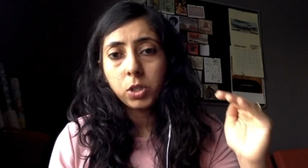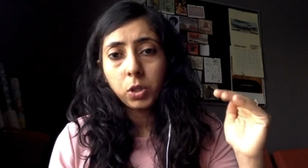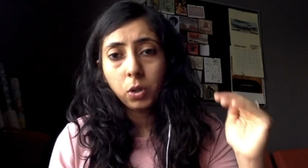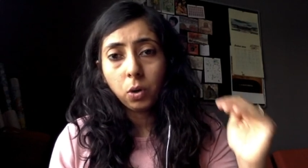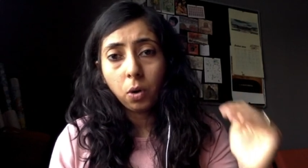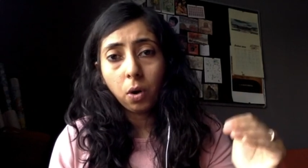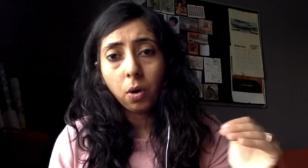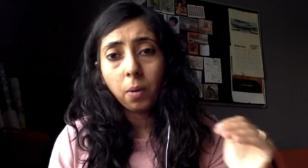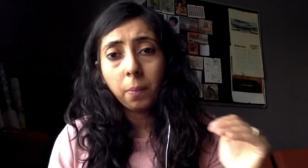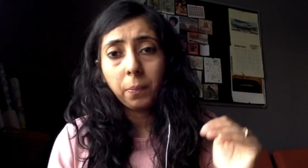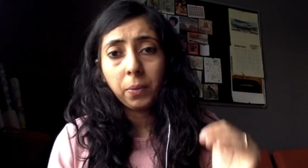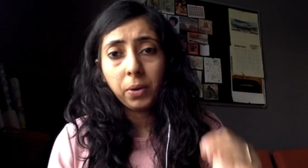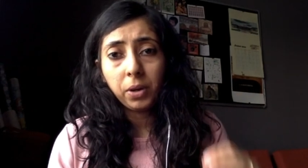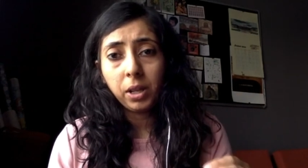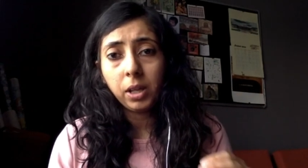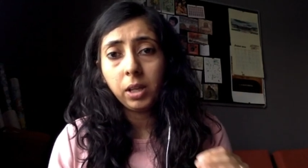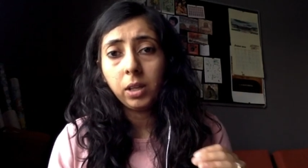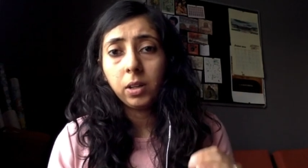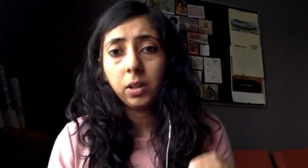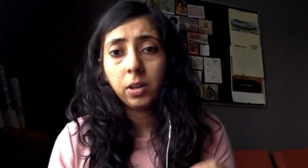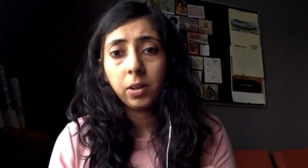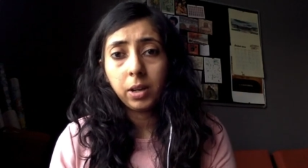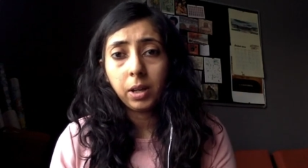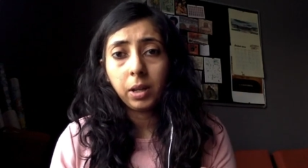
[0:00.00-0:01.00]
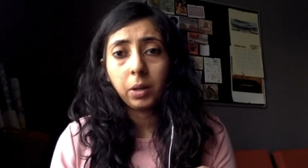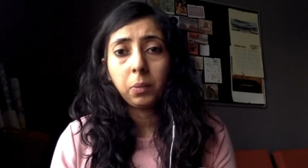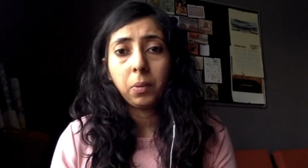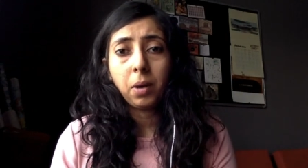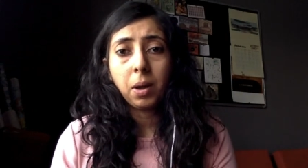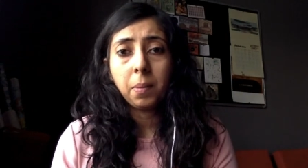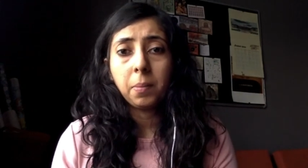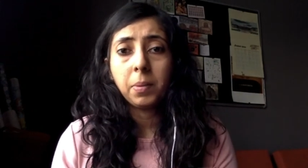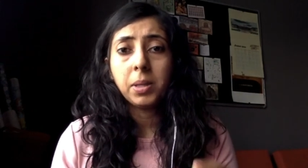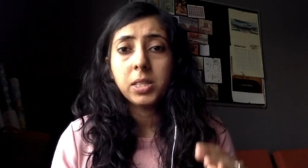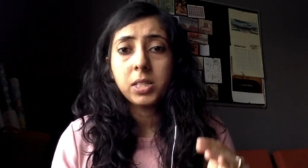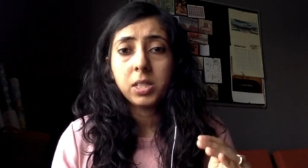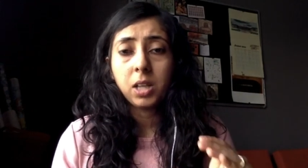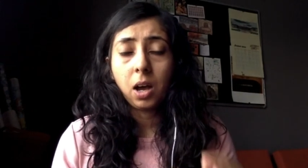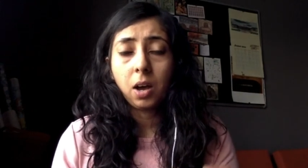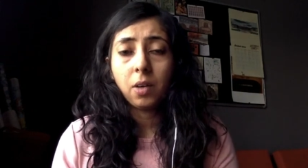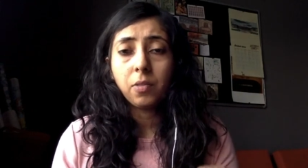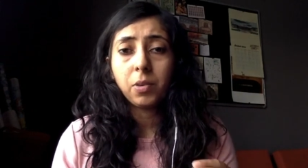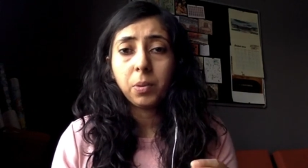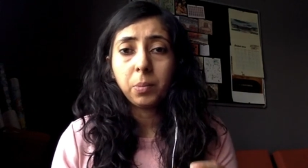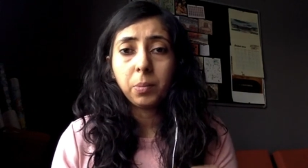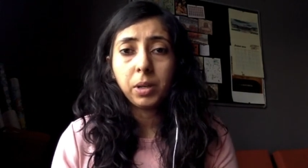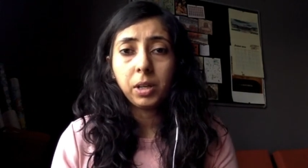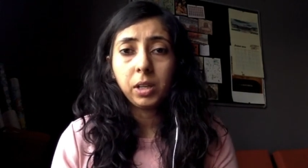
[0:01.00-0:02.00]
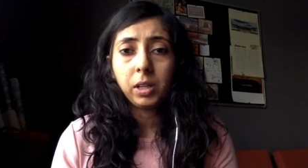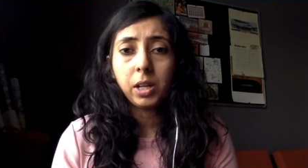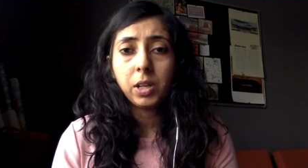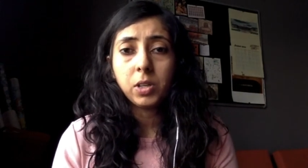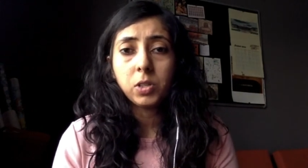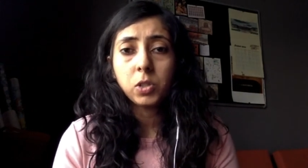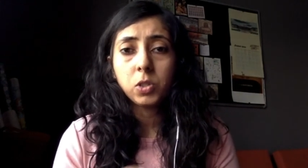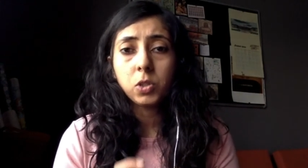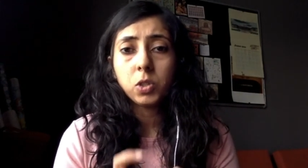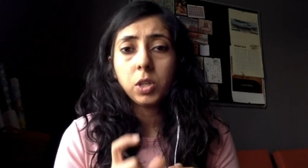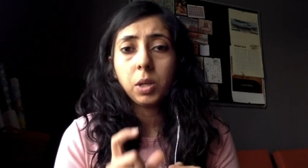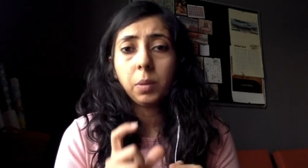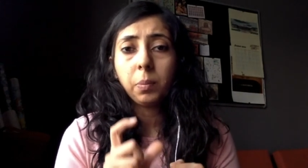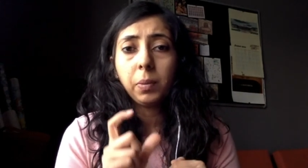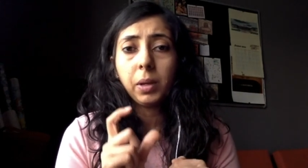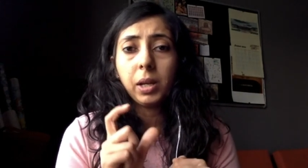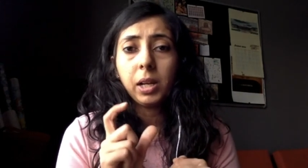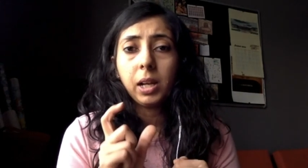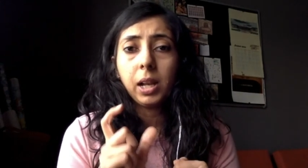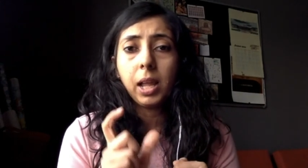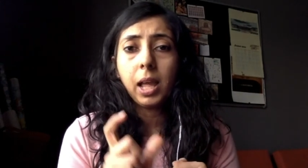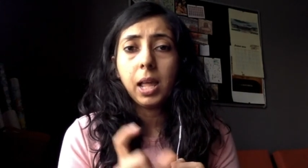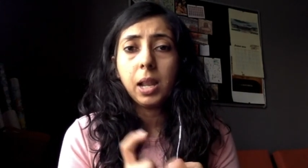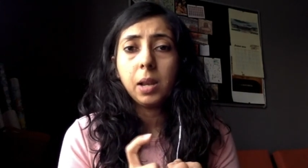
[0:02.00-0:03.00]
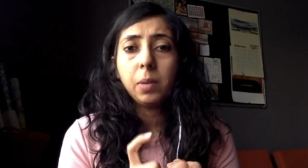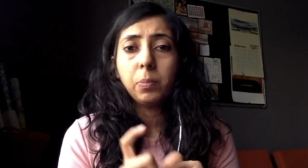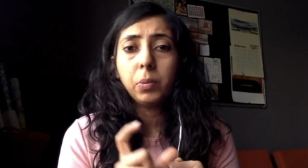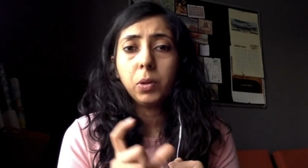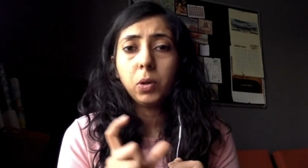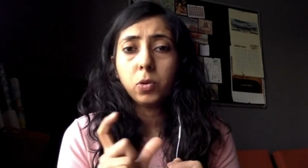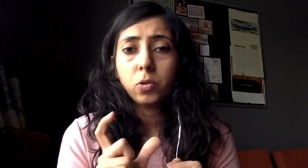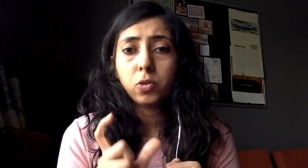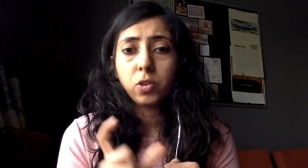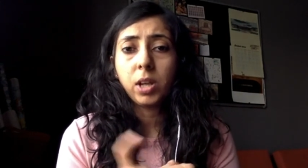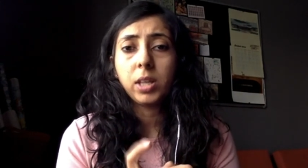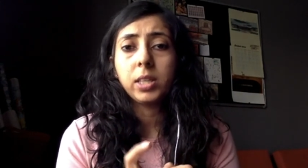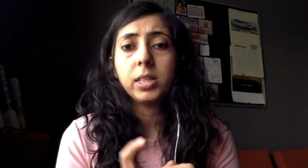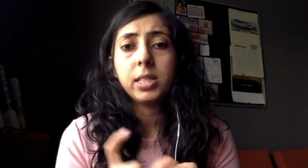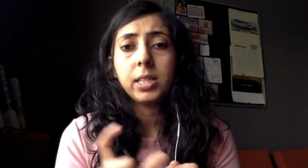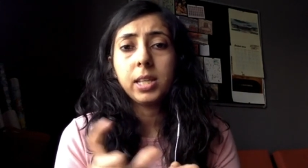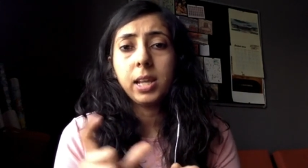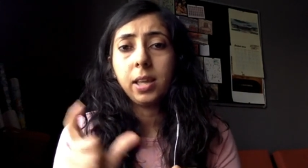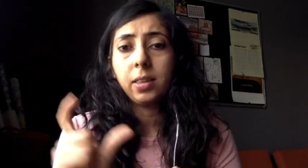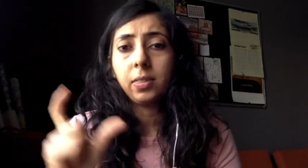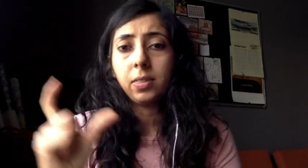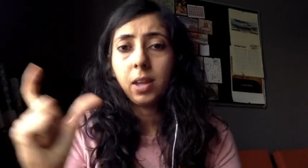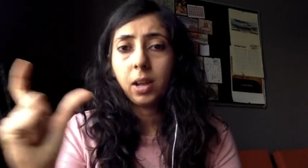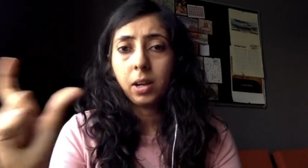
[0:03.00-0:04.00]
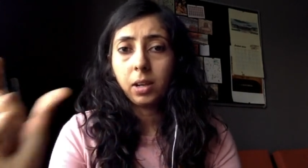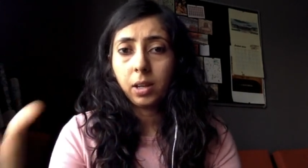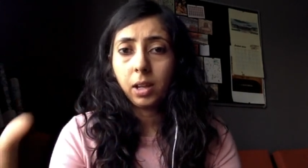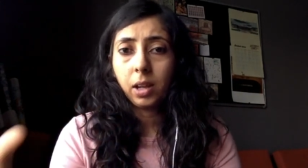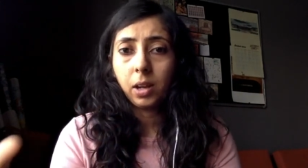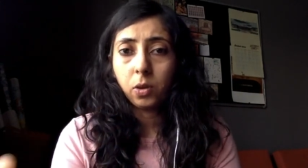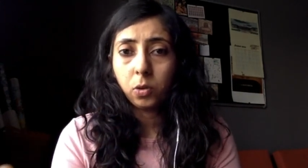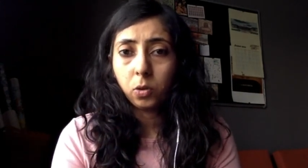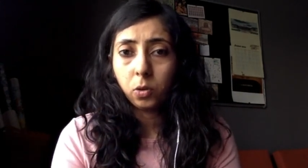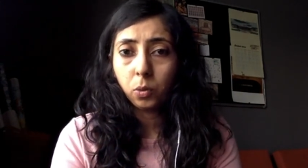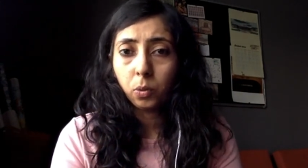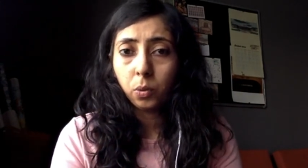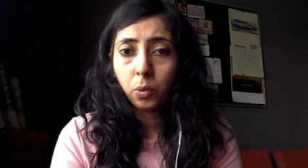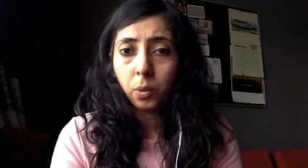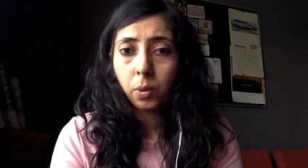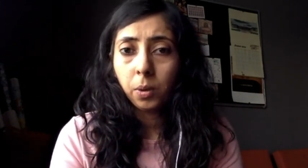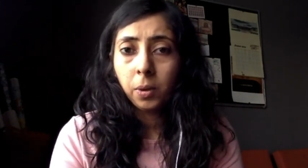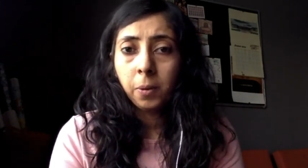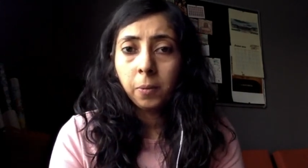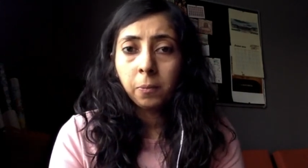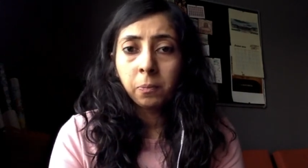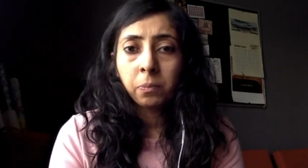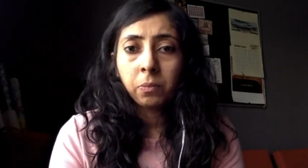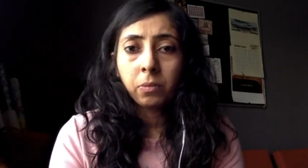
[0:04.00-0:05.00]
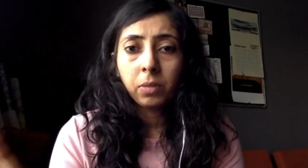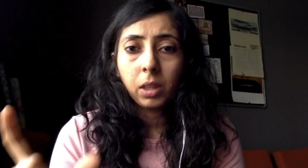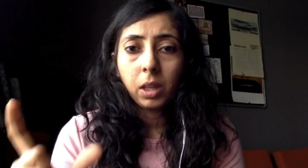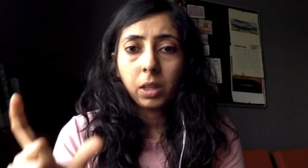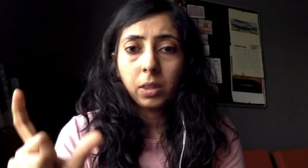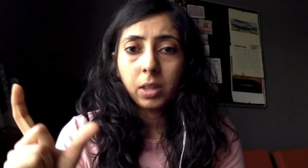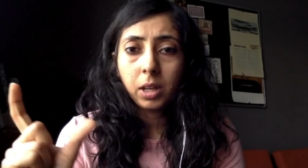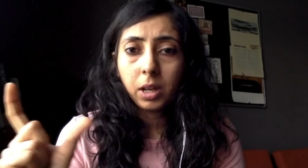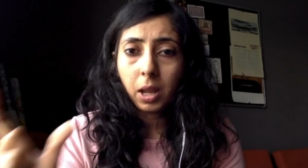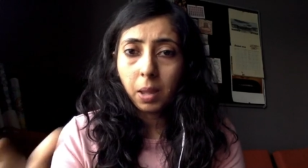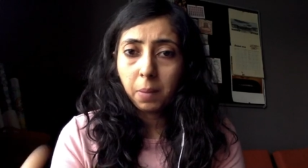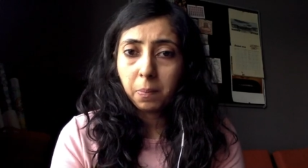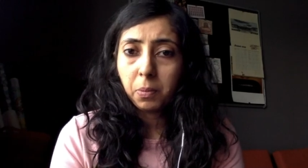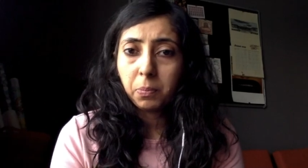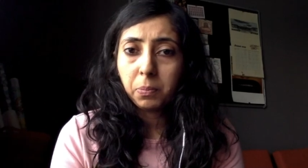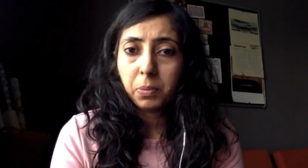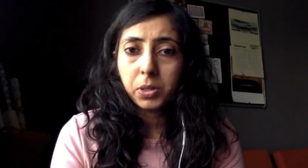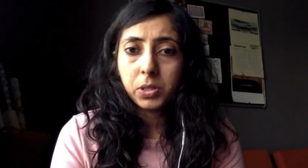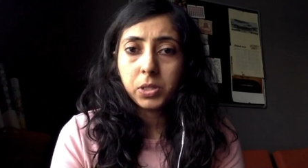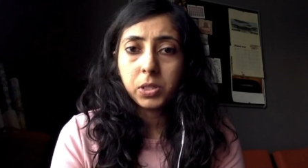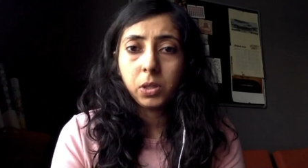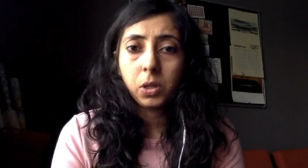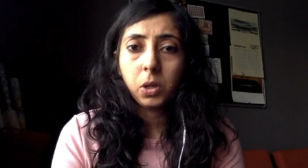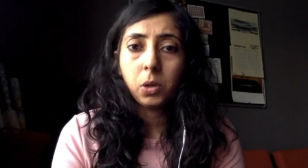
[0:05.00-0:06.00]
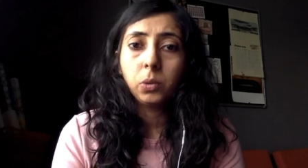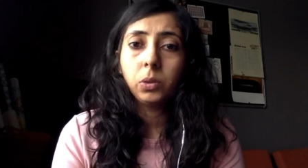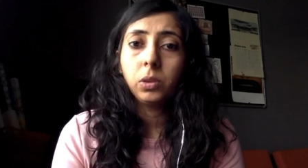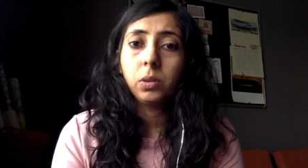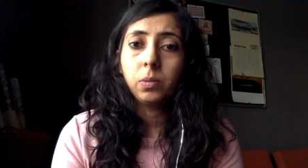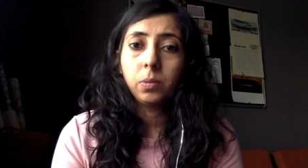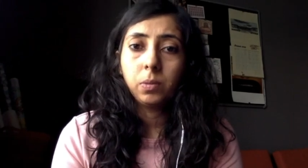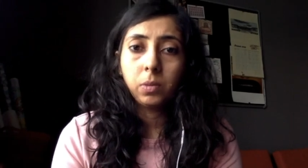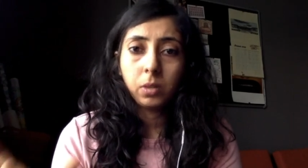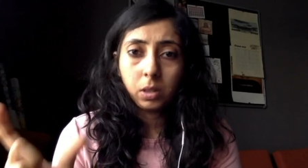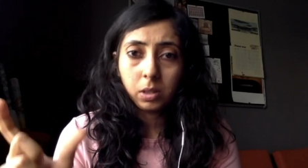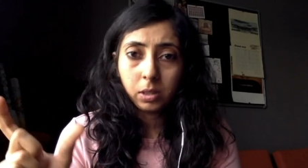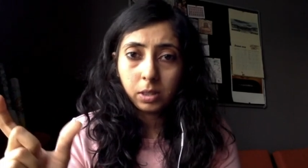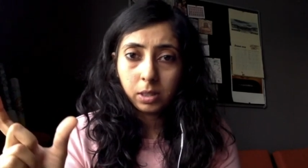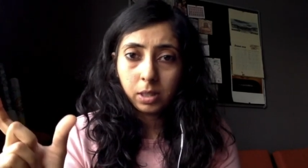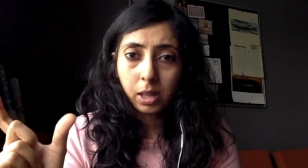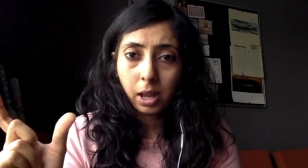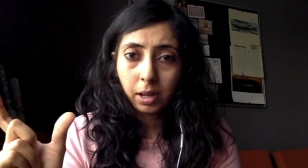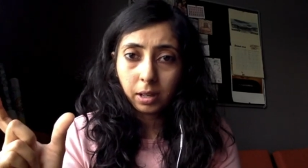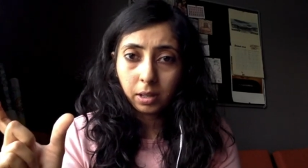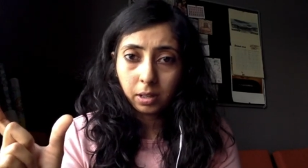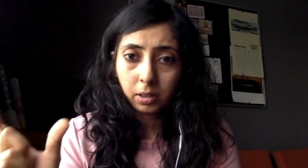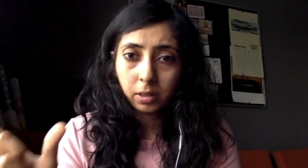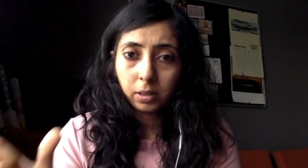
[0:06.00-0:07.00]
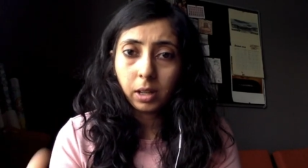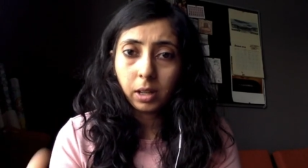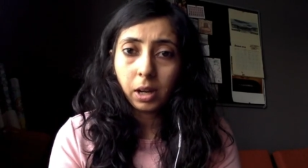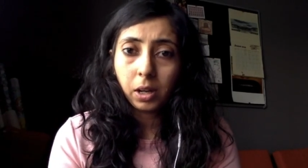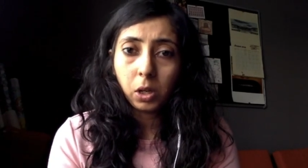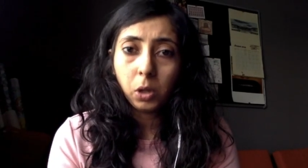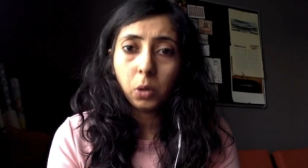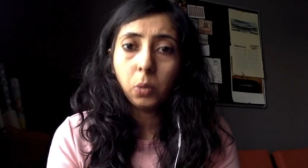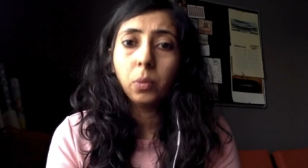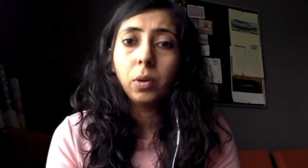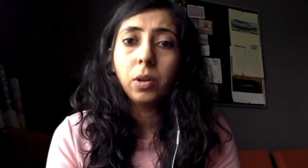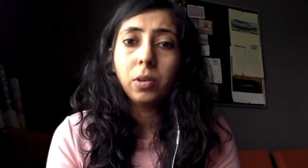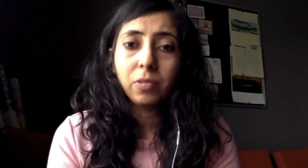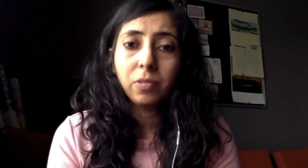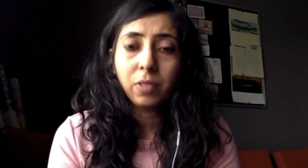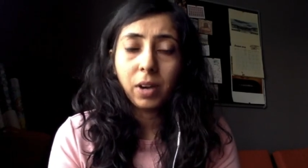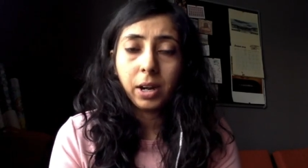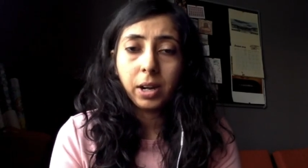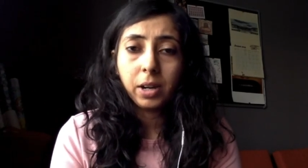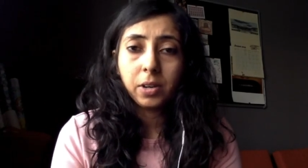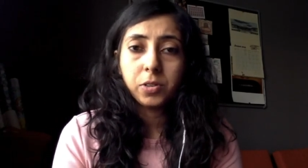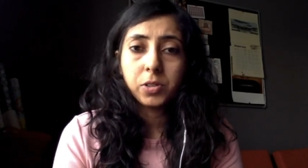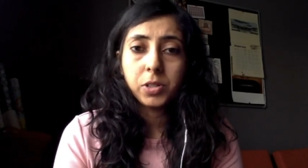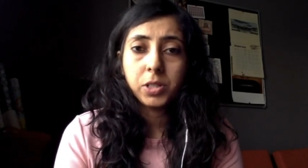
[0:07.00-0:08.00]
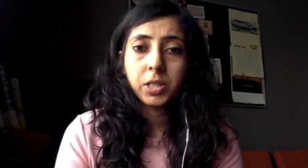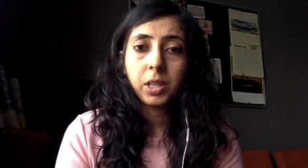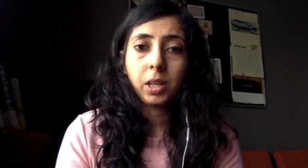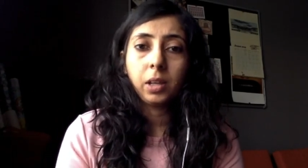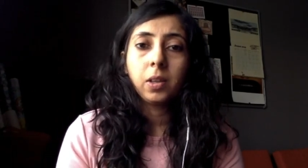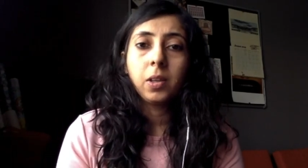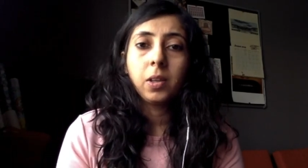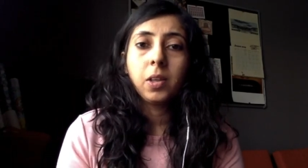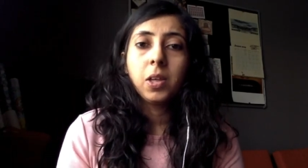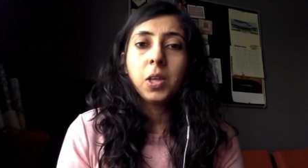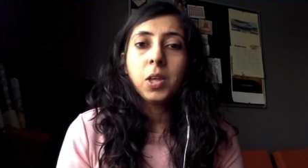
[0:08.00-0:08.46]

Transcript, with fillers: your particular requirements are from a relationship, it will help you translate that into the type of person you that that you will find interesting.